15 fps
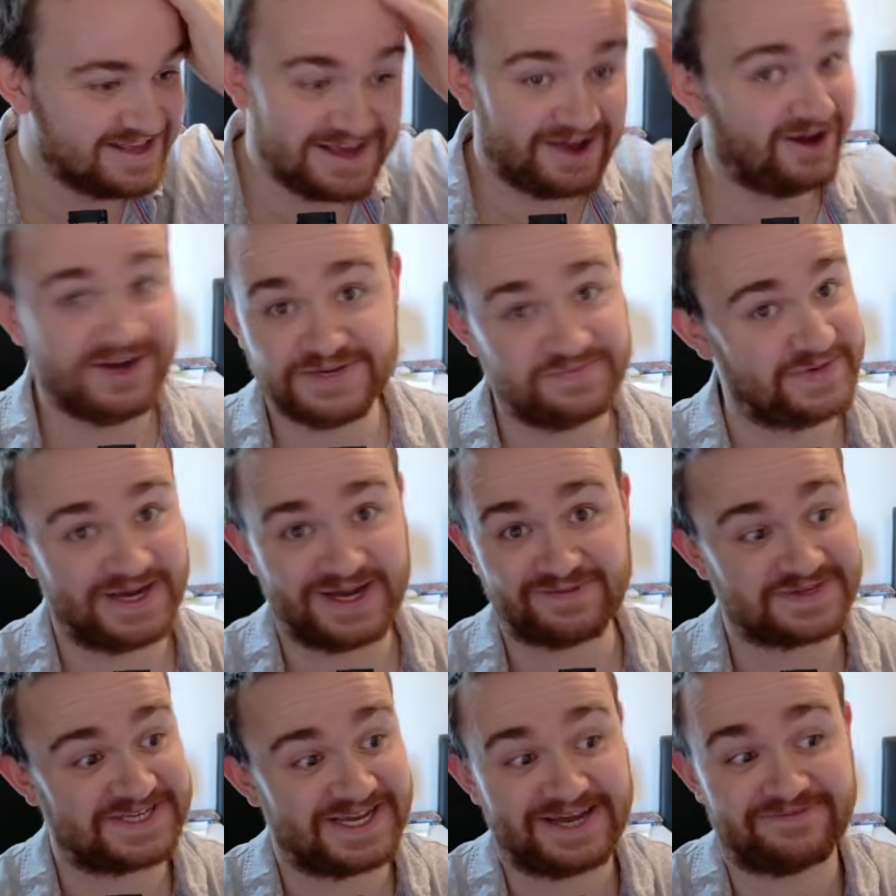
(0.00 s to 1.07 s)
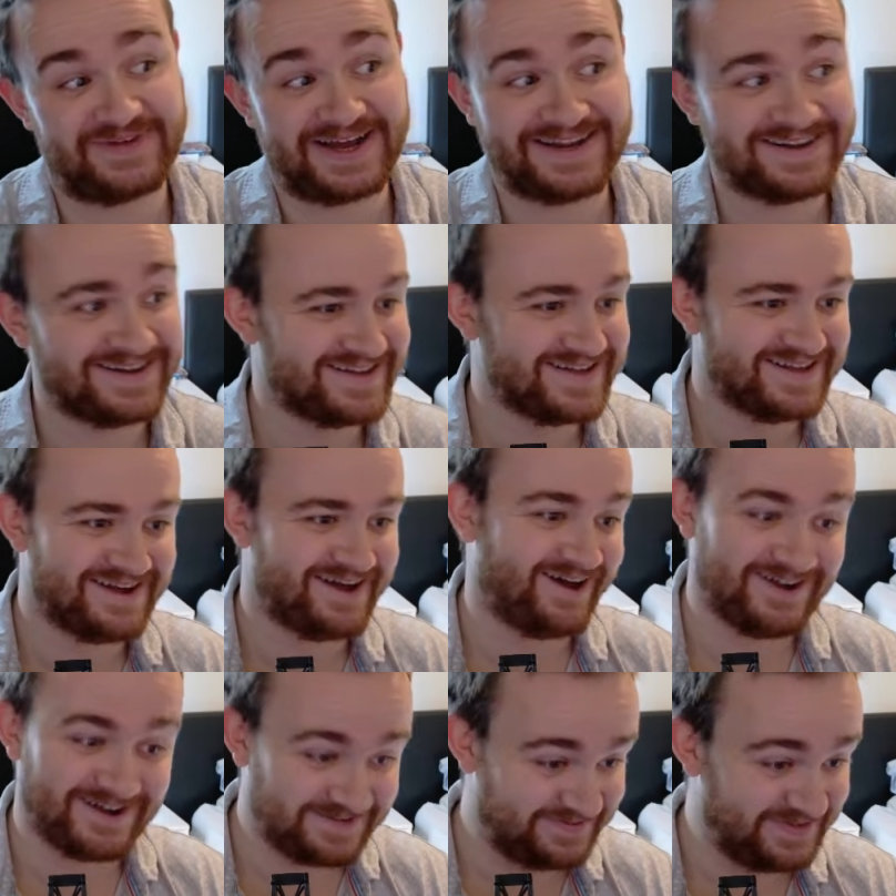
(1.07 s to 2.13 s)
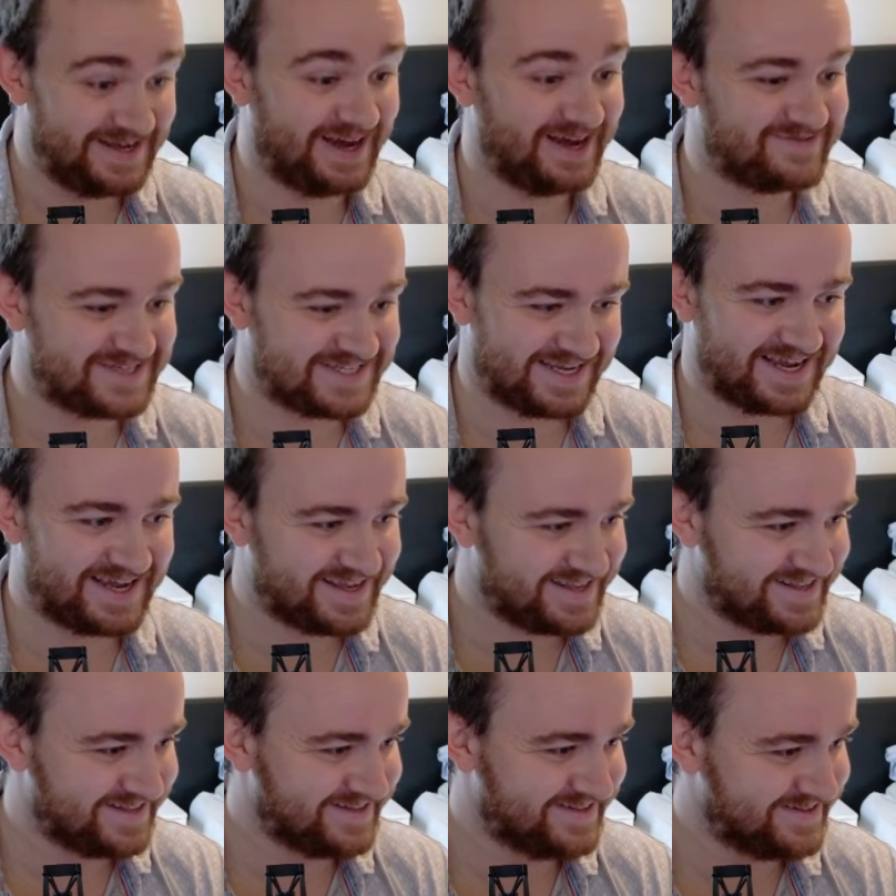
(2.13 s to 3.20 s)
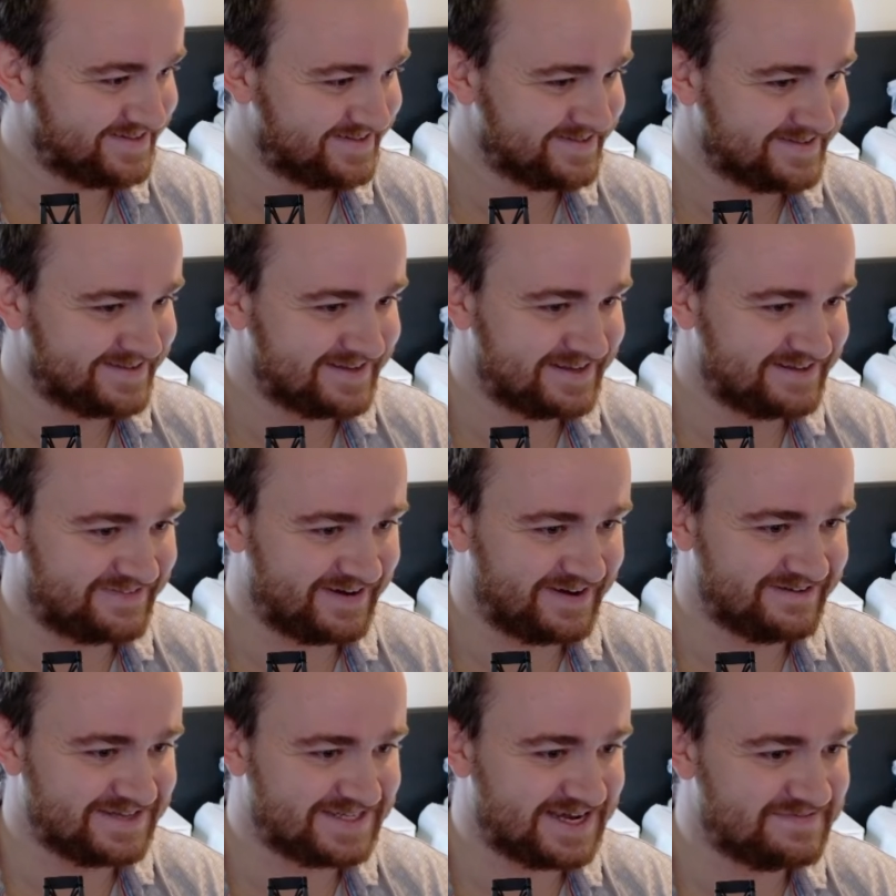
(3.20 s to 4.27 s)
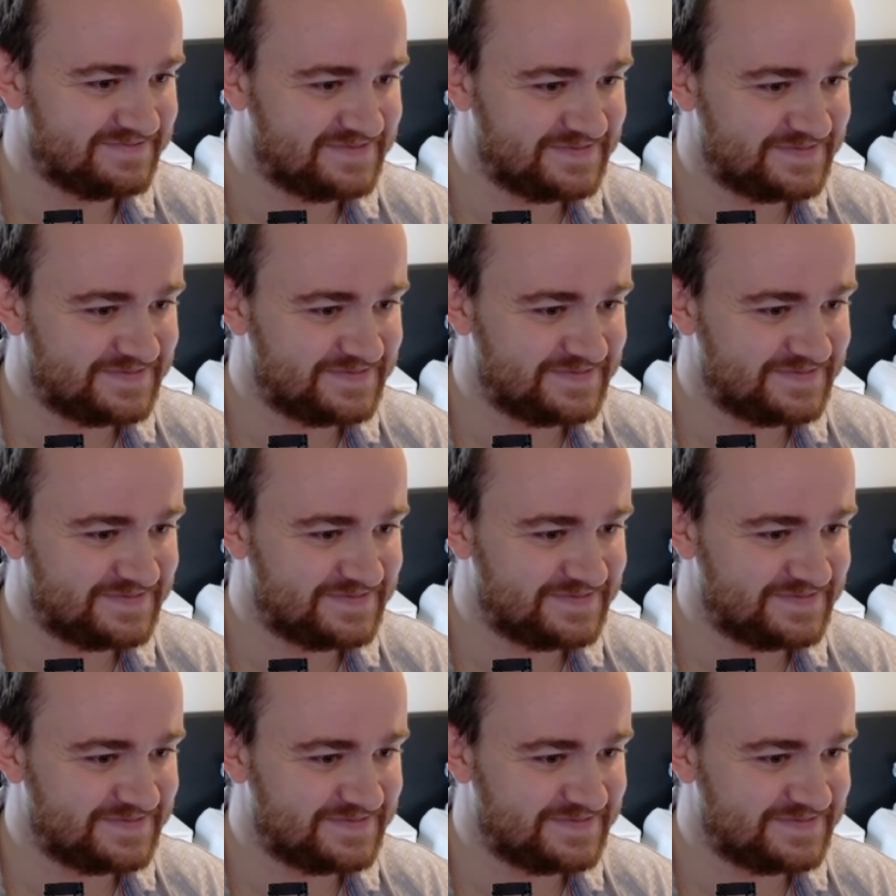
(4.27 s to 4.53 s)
I'd be upset, man. I'd be upset if I was him.